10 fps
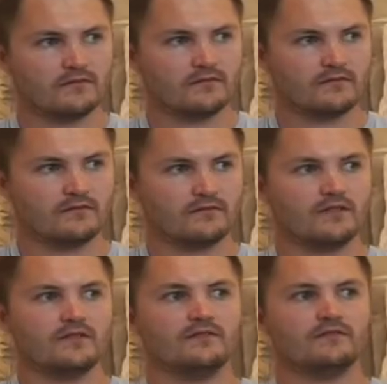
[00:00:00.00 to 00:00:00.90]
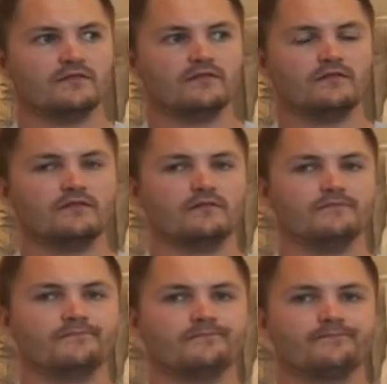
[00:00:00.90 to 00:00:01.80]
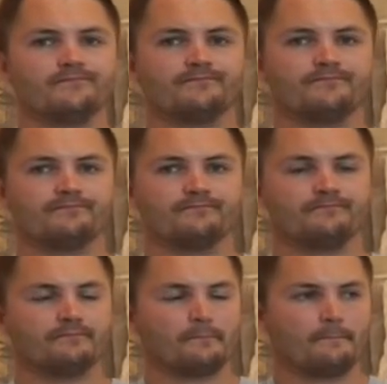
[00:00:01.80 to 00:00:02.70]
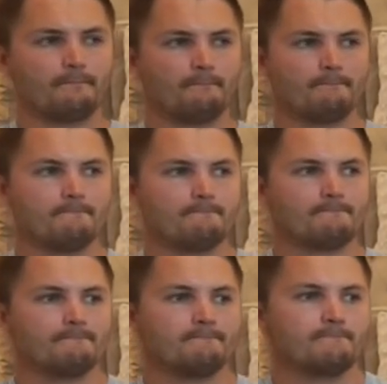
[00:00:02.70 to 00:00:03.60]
The person shown says nothing.